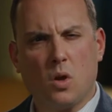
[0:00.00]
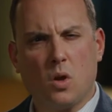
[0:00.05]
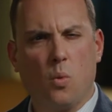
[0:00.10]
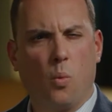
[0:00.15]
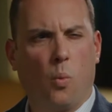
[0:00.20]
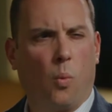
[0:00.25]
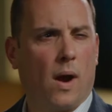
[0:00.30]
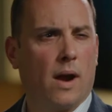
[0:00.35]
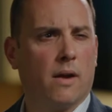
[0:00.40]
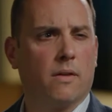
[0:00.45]

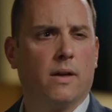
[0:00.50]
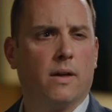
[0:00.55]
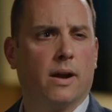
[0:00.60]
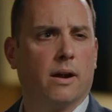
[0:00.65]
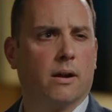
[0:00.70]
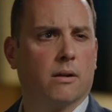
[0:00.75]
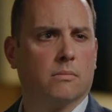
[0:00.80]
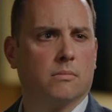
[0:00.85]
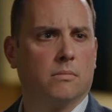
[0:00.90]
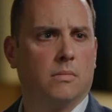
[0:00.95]
where
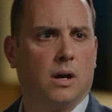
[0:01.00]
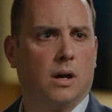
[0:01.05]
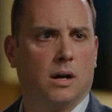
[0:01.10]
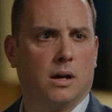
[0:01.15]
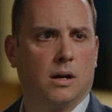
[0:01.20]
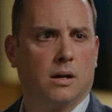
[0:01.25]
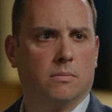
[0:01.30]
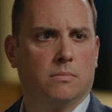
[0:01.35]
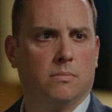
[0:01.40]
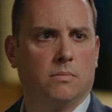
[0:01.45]

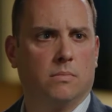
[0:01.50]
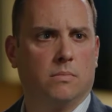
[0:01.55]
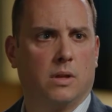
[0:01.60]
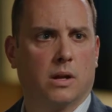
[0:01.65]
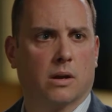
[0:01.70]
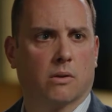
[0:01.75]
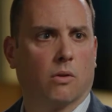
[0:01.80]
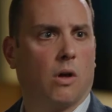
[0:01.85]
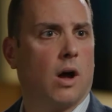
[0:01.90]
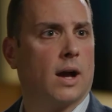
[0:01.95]

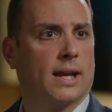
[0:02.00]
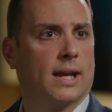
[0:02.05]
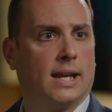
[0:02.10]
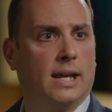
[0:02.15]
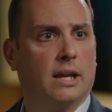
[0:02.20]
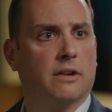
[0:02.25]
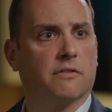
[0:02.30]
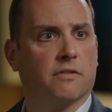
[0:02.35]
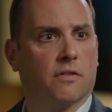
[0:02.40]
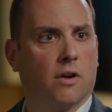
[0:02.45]
they're logging
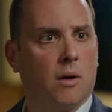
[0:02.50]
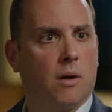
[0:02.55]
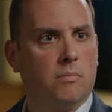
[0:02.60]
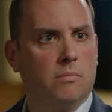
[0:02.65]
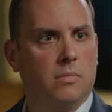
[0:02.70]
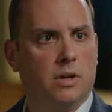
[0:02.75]
in from.